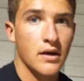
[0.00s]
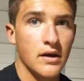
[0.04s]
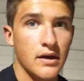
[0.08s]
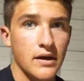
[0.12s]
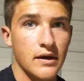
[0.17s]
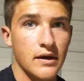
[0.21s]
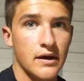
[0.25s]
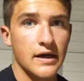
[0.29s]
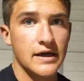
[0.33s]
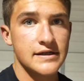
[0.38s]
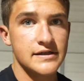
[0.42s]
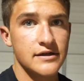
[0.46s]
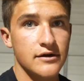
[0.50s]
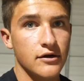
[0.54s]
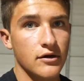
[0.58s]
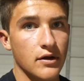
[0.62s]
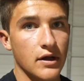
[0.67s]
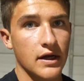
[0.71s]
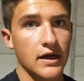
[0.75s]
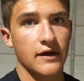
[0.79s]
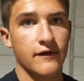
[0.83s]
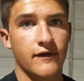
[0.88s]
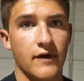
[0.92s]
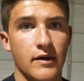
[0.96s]
and you guys know,
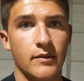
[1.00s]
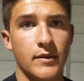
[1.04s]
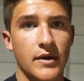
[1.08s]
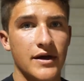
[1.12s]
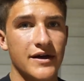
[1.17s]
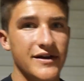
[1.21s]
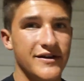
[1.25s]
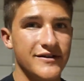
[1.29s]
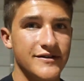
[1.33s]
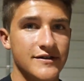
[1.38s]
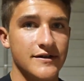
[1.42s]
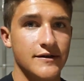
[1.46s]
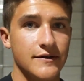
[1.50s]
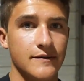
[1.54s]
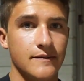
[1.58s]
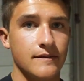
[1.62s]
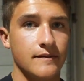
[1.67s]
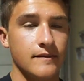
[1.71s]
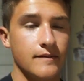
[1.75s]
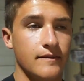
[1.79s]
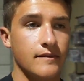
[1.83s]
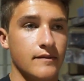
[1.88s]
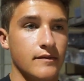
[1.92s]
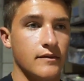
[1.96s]
like if I'm not using it,
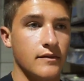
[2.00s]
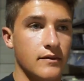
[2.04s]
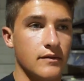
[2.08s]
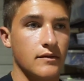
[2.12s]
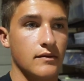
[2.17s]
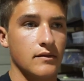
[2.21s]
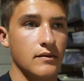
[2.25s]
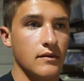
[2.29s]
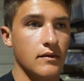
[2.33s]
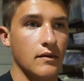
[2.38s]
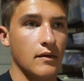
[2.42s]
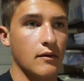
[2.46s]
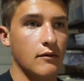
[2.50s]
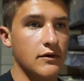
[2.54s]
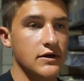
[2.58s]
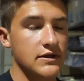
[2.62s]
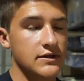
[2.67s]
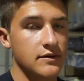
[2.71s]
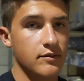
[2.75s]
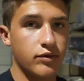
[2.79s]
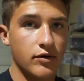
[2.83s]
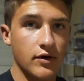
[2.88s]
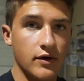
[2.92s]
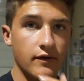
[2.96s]

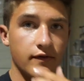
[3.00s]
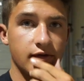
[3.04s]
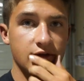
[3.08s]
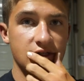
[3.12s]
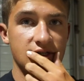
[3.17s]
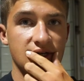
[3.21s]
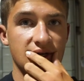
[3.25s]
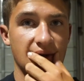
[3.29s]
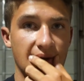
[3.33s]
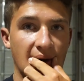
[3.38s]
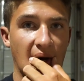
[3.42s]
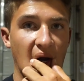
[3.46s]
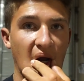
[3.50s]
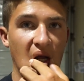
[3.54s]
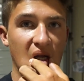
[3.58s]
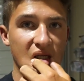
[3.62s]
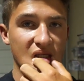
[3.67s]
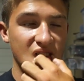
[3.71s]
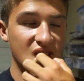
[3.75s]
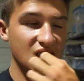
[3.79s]
what's the point of it sitting around?